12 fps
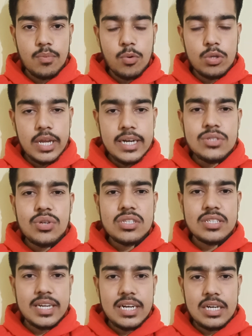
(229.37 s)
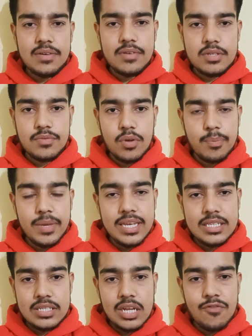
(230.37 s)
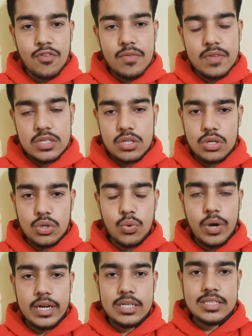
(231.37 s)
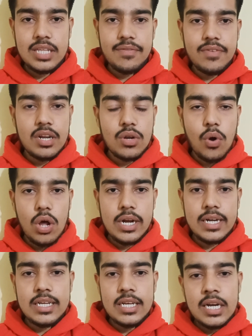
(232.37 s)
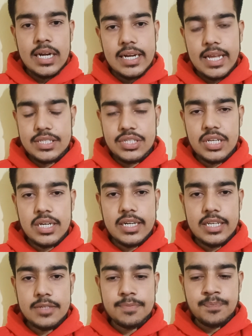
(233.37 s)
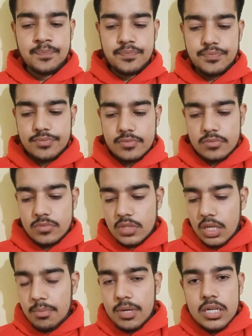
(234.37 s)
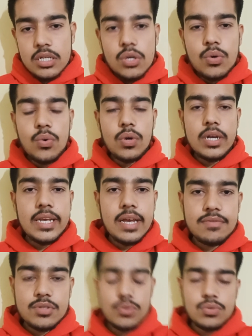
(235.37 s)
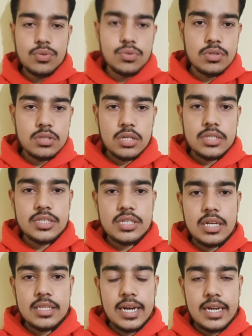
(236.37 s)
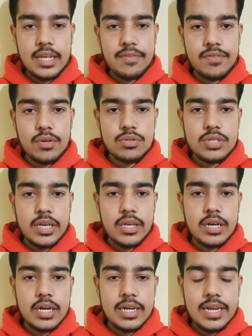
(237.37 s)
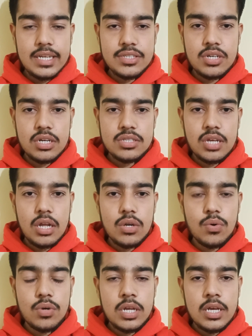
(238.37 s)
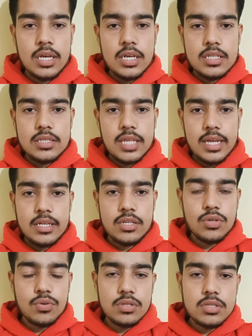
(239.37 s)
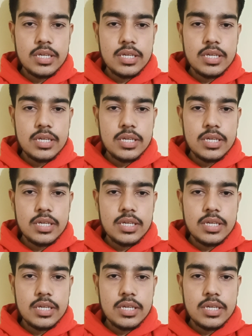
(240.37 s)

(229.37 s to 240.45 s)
both hands, or skill or being skillful with two hands, then we will call it dexterity. But you only have to consider that if you say dexterous alone, then you will